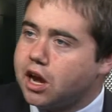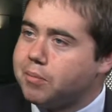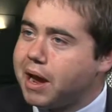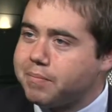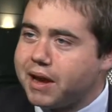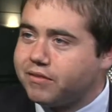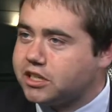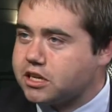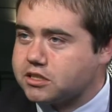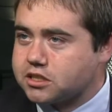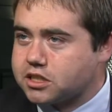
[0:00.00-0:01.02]
Matt Bevin
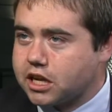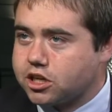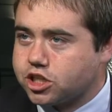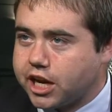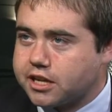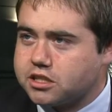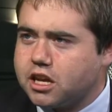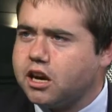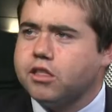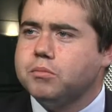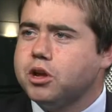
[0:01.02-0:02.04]
doesn't stand a chance.
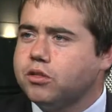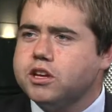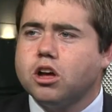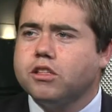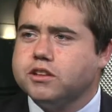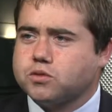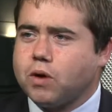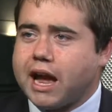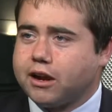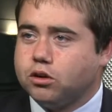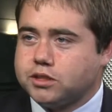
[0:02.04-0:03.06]
None of them do. All these
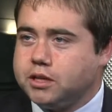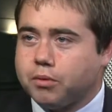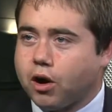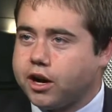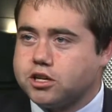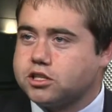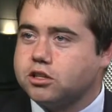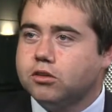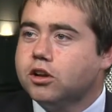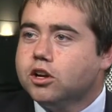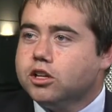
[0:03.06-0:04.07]
wacko Tea Partiers
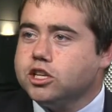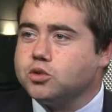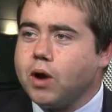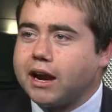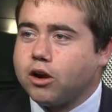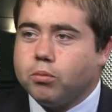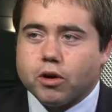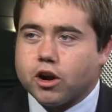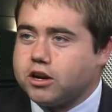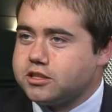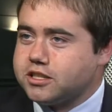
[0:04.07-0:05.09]
don't. These wacko
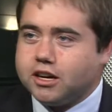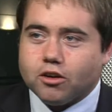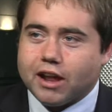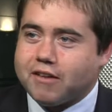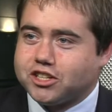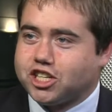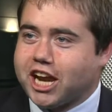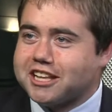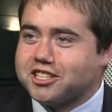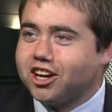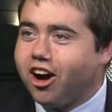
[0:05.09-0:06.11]
birds, they don't have a
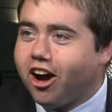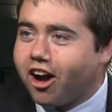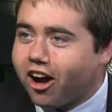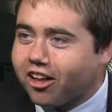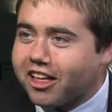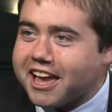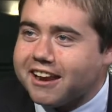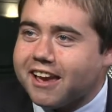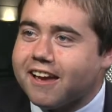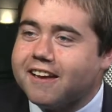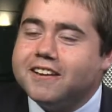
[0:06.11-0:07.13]
chance at all.
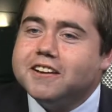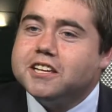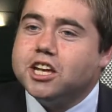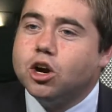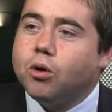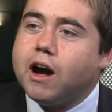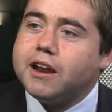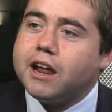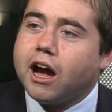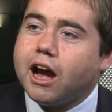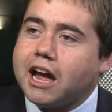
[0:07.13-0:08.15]
And you know
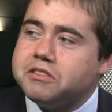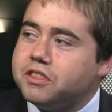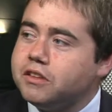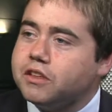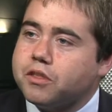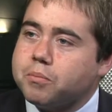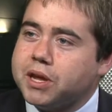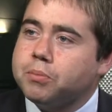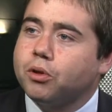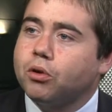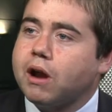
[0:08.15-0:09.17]
what? I think that the
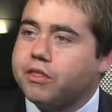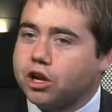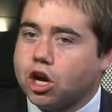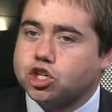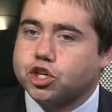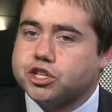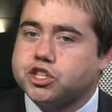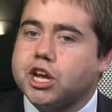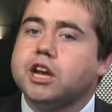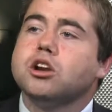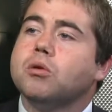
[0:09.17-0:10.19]
people around the country are
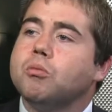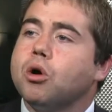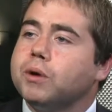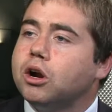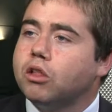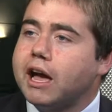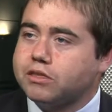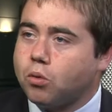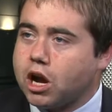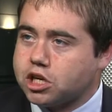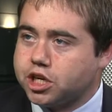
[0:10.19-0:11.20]
saying no more. We don't like
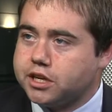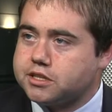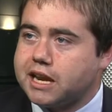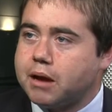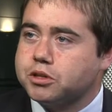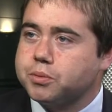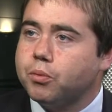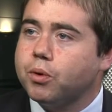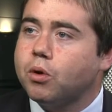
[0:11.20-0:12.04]
the Washington establishment.